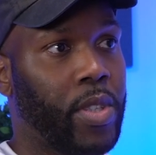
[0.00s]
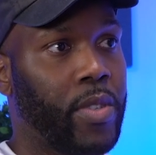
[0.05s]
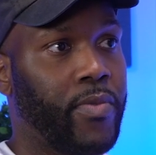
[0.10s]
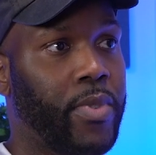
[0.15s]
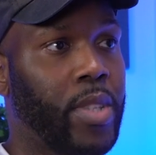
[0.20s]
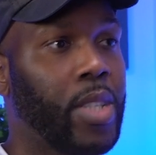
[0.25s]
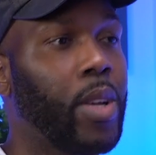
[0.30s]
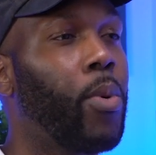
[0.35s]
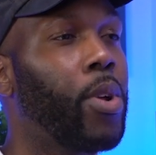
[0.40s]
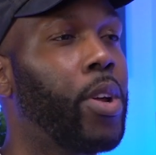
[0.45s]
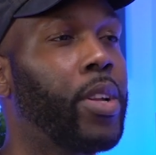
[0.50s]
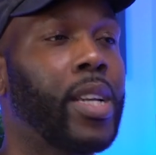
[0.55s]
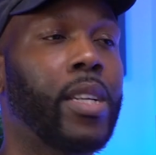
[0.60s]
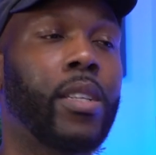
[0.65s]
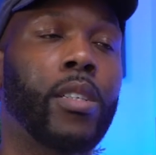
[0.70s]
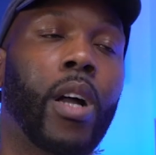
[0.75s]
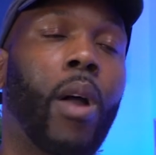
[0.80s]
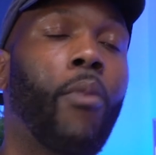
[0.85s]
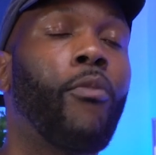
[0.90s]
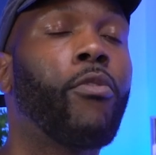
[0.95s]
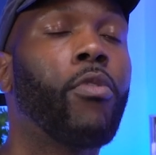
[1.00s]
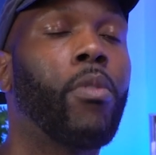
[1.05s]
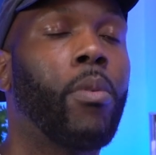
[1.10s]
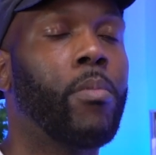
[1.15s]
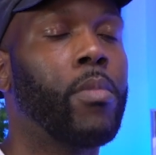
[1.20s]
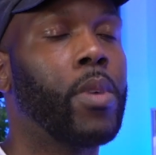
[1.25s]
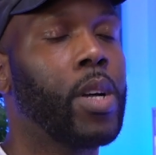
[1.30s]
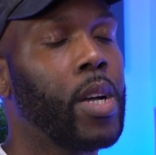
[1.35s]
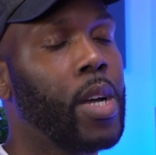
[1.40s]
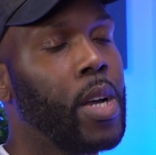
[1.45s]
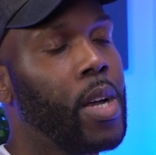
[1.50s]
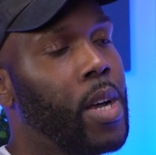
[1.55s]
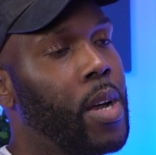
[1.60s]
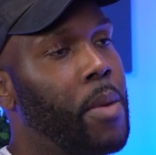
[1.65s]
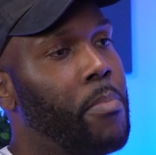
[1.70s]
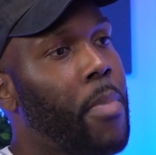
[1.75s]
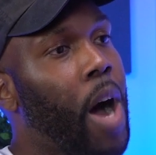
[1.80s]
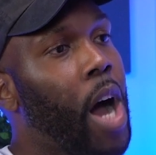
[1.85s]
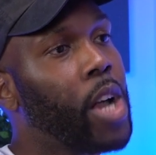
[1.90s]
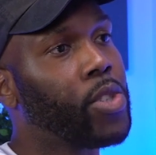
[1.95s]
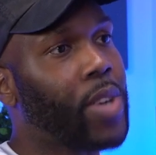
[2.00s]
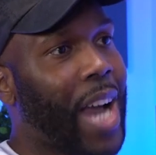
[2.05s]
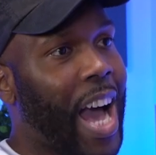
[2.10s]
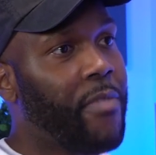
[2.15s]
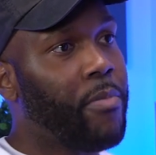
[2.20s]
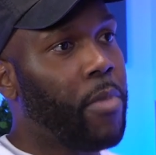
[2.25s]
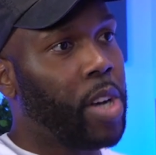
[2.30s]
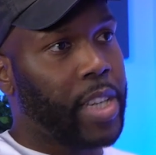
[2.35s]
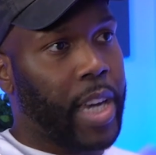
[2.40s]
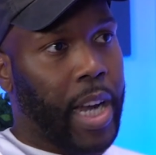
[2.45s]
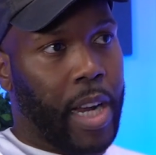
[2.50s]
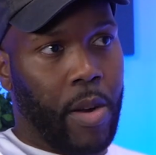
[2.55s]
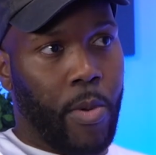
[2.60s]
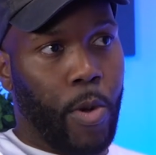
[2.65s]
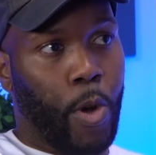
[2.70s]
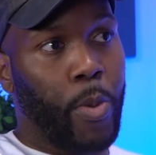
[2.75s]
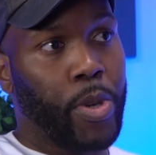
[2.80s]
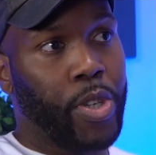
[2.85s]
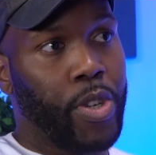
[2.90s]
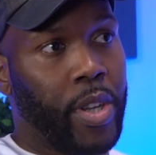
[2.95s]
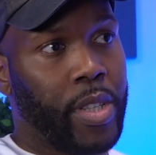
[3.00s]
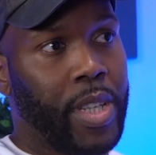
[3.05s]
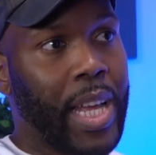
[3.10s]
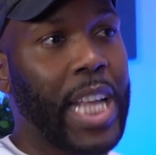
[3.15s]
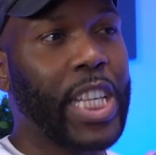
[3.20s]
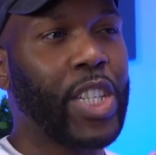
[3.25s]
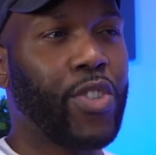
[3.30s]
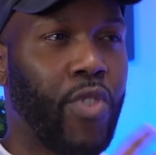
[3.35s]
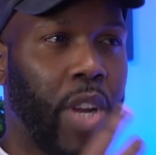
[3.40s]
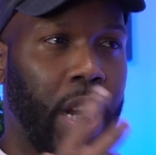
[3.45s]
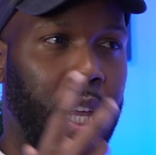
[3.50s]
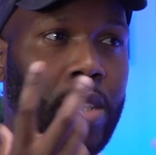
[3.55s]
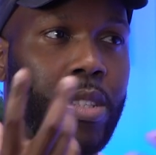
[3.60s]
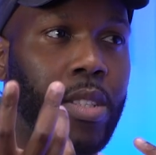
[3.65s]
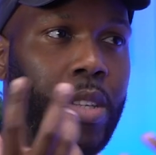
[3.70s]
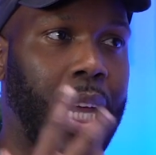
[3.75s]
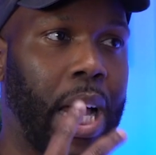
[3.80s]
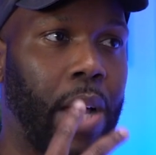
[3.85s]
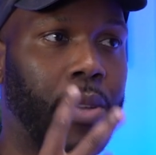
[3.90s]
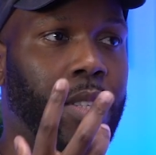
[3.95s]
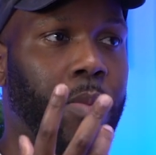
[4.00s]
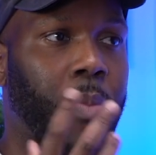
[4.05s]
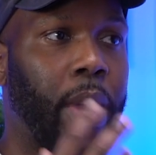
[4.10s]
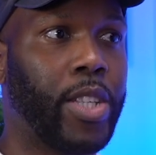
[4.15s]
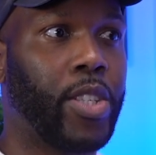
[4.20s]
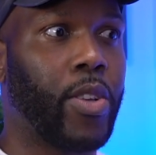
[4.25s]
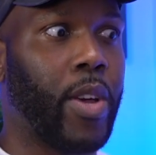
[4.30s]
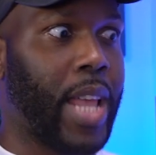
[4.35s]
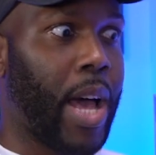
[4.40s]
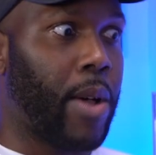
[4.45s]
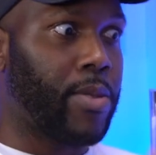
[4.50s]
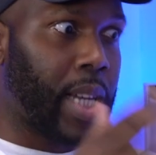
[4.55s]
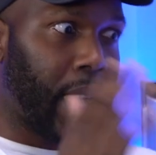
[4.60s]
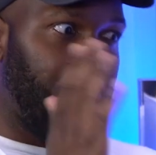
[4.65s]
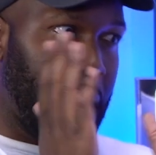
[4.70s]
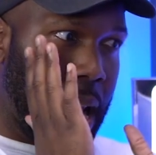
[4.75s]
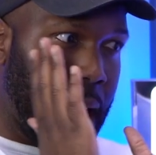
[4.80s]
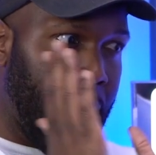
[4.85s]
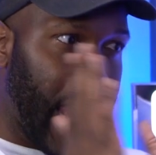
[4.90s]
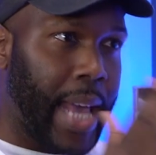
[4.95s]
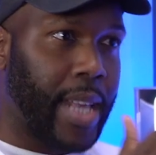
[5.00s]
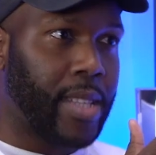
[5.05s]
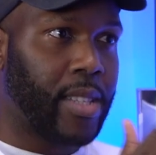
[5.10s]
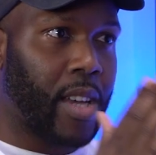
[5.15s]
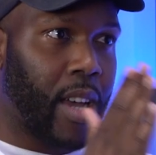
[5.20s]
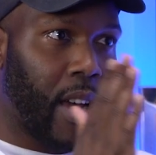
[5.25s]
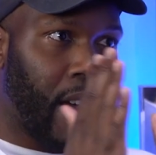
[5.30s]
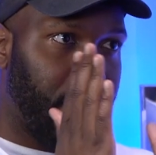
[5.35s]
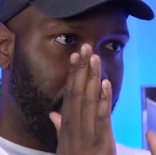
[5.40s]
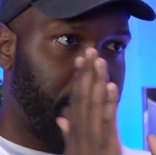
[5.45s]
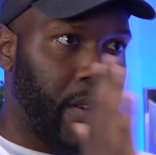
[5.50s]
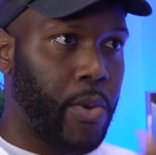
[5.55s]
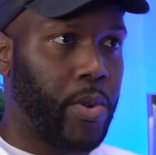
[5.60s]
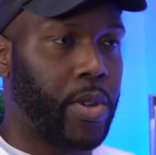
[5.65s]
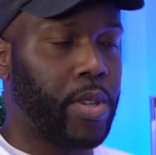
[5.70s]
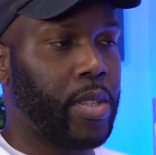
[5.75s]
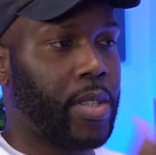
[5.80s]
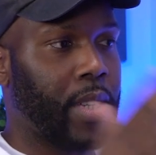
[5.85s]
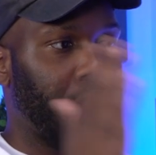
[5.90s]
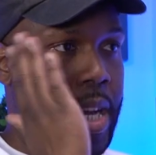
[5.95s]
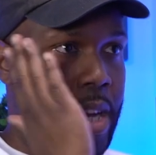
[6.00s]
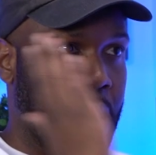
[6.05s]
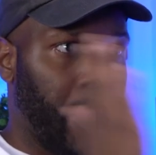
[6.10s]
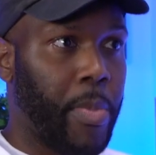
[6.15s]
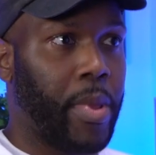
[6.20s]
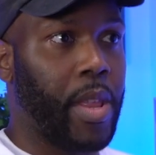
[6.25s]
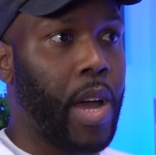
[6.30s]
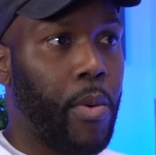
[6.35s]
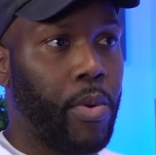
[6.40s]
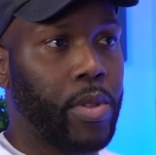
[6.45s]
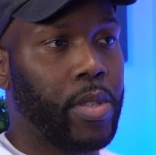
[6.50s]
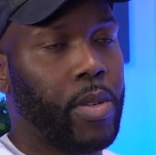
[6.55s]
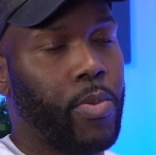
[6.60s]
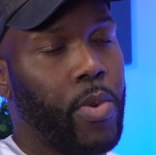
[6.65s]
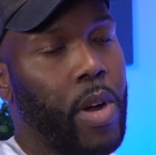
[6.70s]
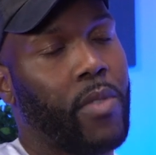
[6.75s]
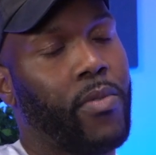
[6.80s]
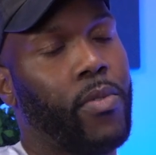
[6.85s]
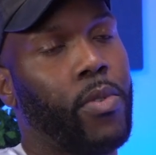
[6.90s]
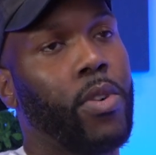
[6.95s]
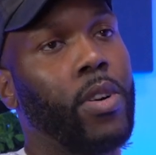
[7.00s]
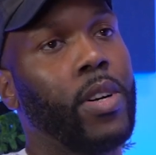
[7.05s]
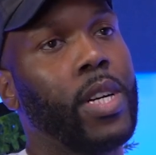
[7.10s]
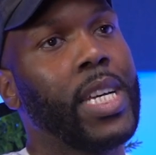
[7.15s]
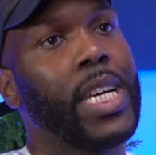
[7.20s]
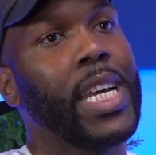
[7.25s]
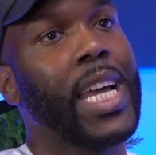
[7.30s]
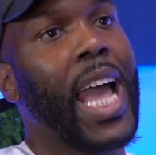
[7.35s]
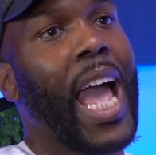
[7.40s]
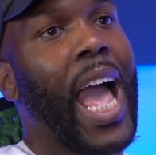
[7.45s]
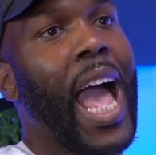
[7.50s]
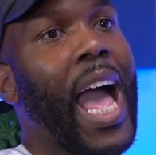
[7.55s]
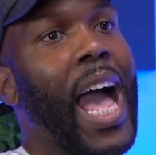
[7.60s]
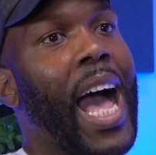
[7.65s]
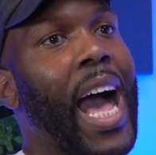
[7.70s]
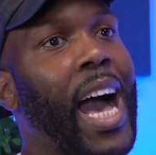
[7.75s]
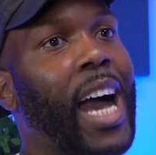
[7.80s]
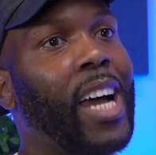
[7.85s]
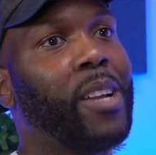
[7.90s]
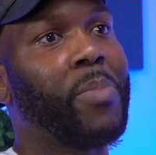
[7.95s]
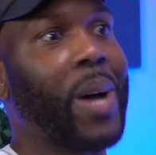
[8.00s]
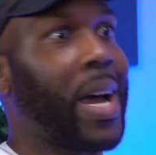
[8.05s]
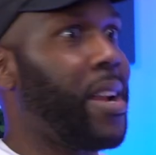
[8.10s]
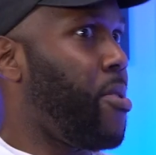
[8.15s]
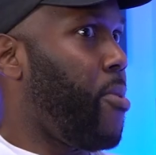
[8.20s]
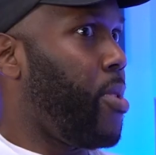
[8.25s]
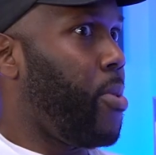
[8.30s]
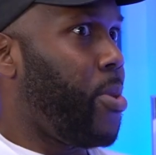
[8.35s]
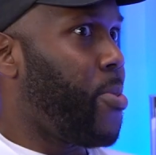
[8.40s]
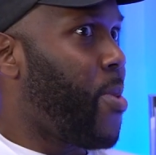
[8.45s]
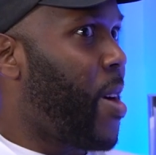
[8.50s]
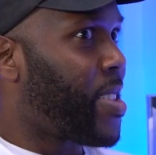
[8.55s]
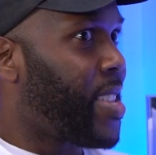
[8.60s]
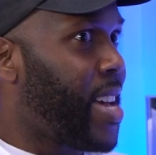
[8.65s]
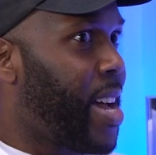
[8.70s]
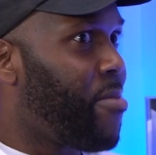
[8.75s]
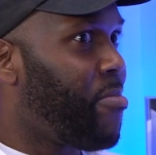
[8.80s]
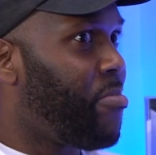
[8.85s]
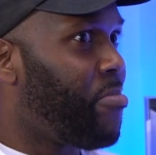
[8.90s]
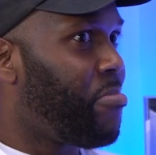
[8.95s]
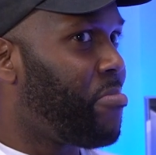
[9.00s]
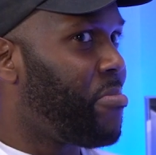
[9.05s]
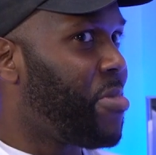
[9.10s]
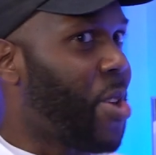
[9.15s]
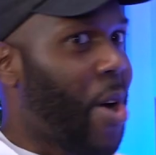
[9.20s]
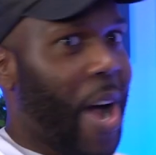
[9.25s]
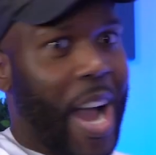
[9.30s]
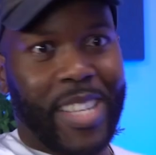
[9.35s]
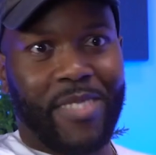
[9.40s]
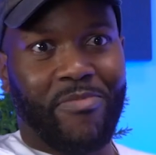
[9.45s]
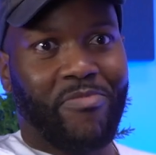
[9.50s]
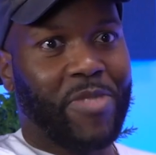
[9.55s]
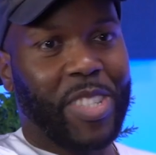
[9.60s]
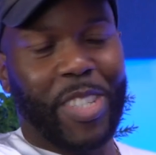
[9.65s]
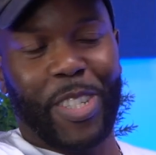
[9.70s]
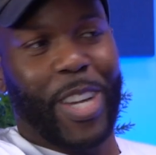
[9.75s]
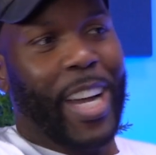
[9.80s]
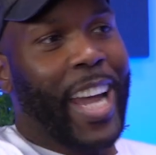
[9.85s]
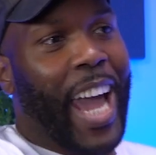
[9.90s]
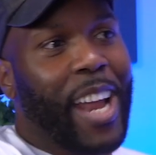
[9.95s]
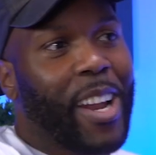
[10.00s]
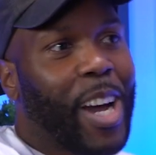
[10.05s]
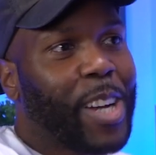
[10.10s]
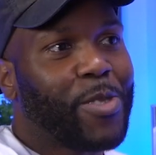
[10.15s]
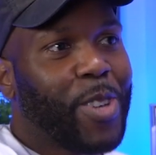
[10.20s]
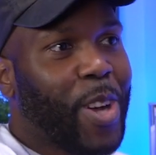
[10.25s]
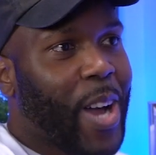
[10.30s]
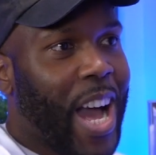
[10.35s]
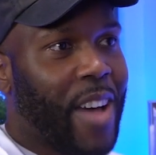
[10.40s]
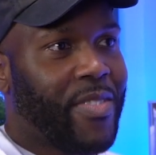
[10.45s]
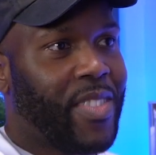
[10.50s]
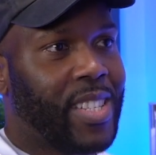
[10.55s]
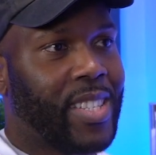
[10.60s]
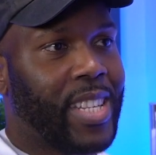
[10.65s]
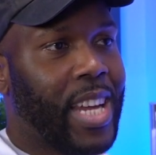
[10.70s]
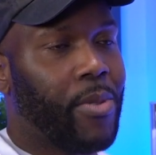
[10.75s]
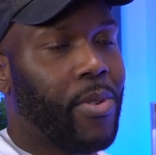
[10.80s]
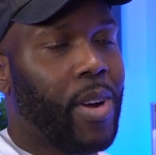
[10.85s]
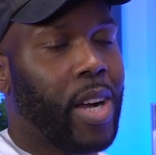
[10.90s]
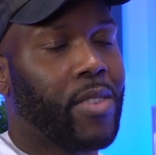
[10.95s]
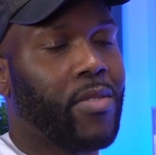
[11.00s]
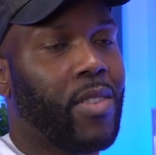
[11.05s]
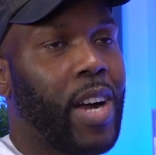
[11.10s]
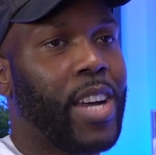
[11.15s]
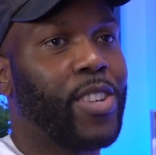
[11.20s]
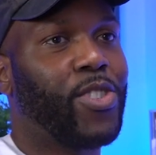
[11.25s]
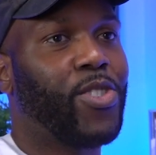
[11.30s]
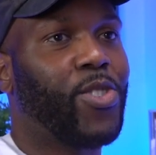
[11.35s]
And for someone who didn't come from much or have much economic opportunity, that just really stood out to me. So that was like a laser focused like company that I wanted to work for. But I didn't know anyone who worked there. I don't have this network, right?